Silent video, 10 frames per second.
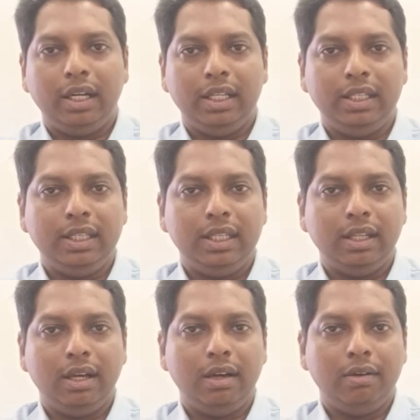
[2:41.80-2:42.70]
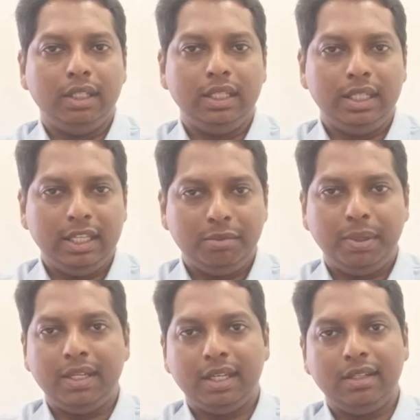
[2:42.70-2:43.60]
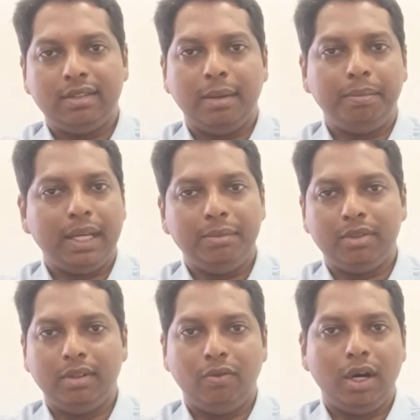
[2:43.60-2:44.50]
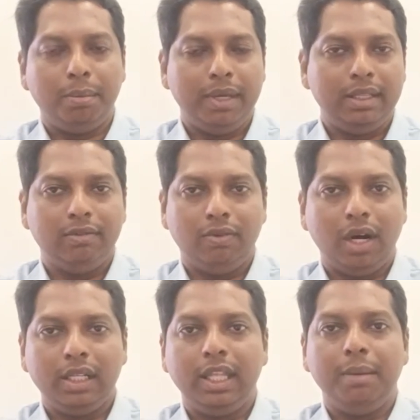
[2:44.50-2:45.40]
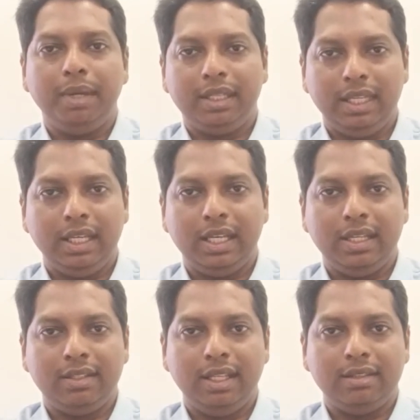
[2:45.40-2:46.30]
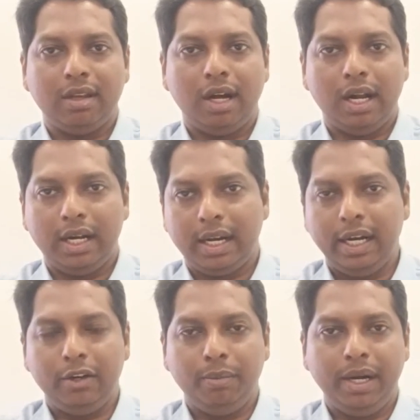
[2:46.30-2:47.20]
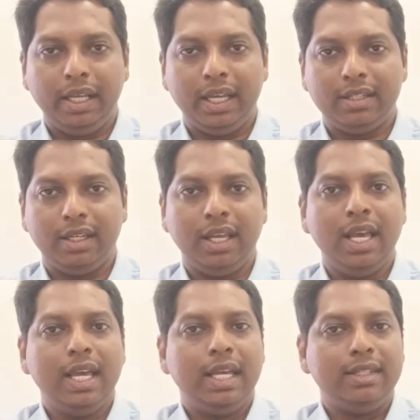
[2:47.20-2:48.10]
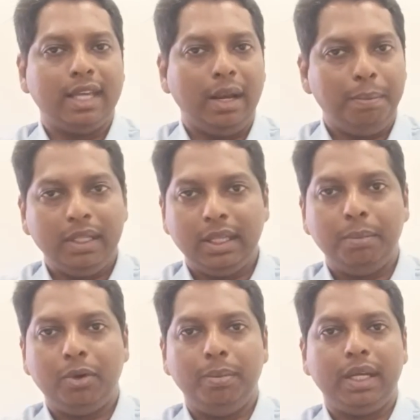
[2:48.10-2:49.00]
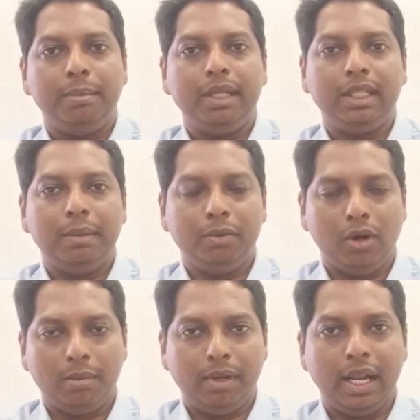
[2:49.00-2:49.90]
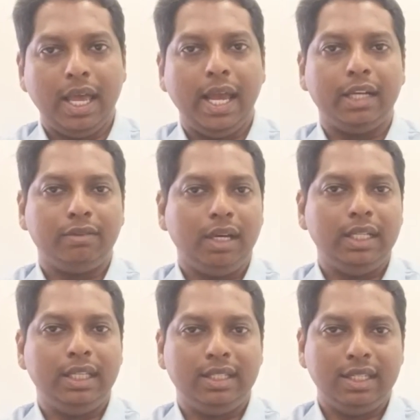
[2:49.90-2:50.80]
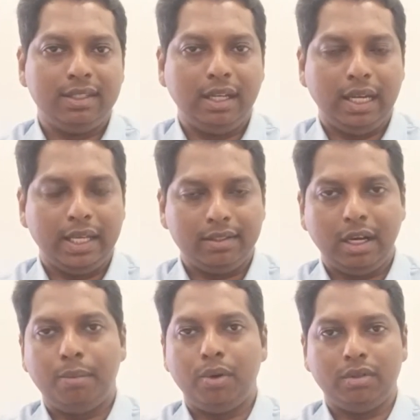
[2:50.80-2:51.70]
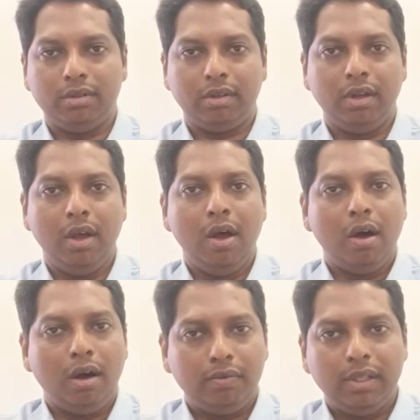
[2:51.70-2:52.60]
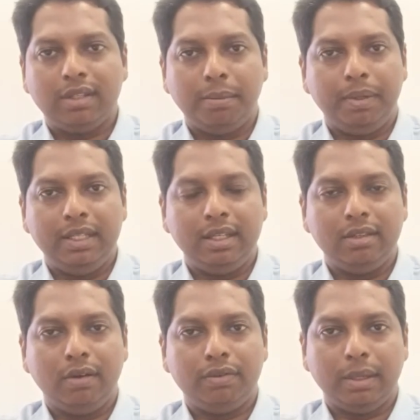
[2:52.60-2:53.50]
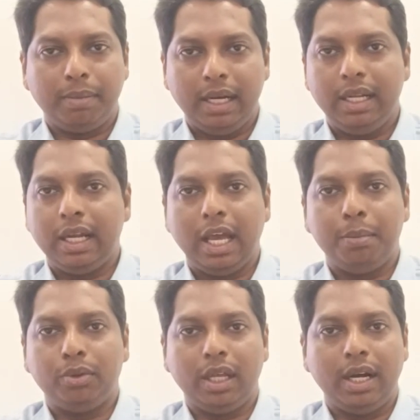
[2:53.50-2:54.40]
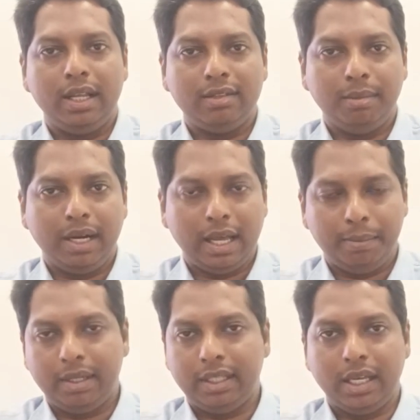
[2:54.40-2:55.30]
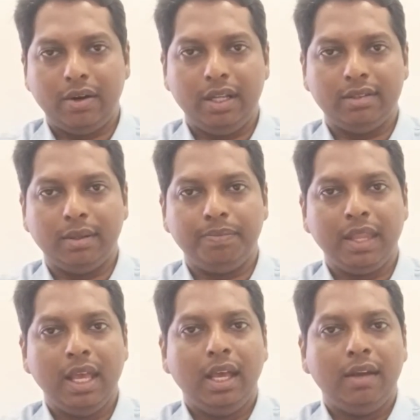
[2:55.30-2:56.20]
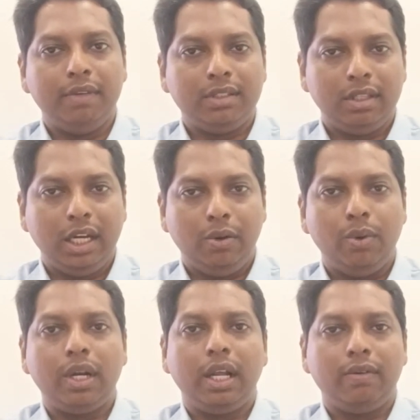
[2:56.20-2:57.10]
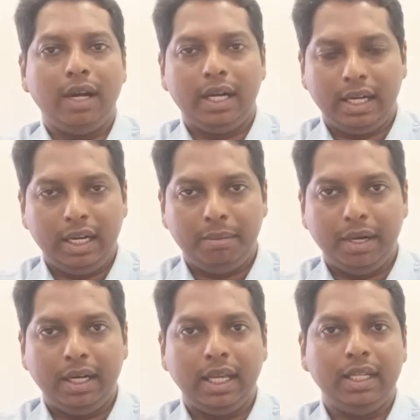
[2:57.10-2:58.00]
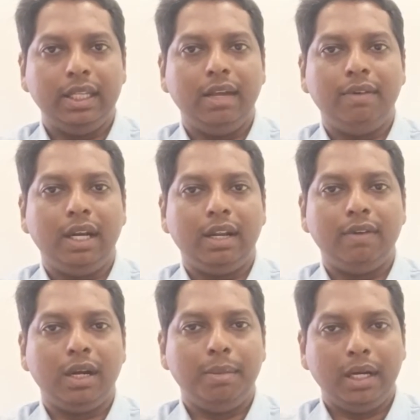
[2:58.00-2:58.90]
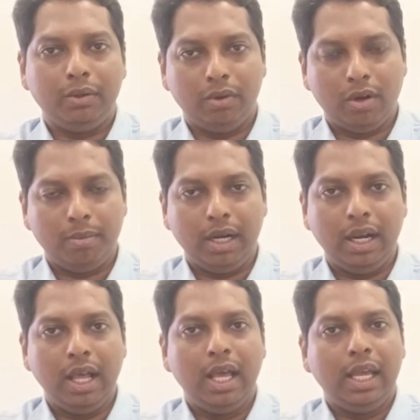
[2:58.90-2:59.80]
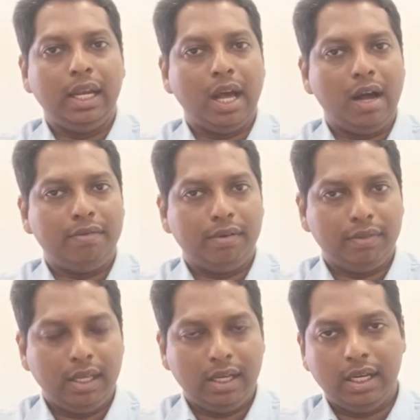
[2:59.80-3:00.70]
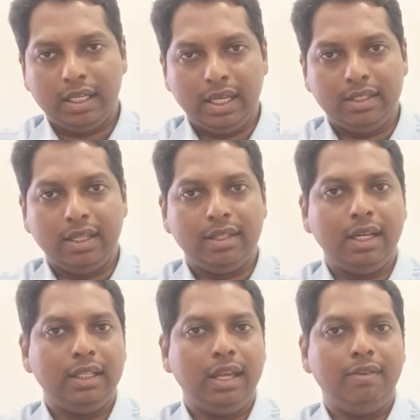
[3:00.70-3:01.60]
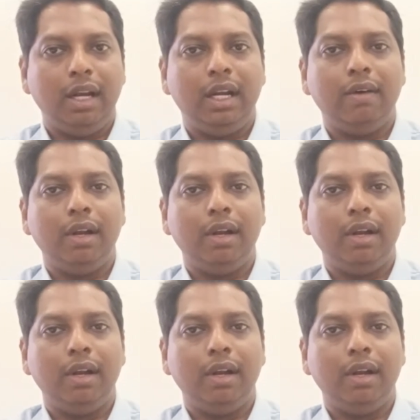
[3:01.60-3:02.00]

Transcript: in these patients, sometimes what they may think is this alternative medication is helping them to becoming them normal. Actually, this is the natural process of the disease of subclinical hypothyroidism and hyperthyroidism, which they don't require treatment, and they will revert back to normal in half of the cases, and they will